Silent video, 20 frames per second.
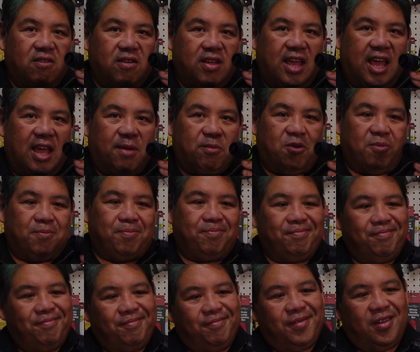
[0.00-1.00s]
cable,
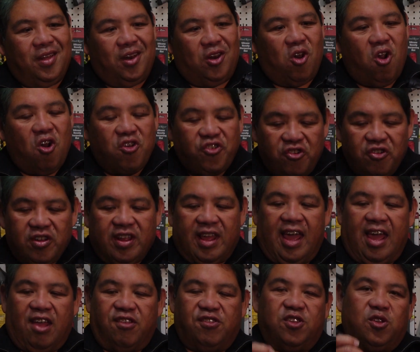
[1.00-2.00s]
larger gauge,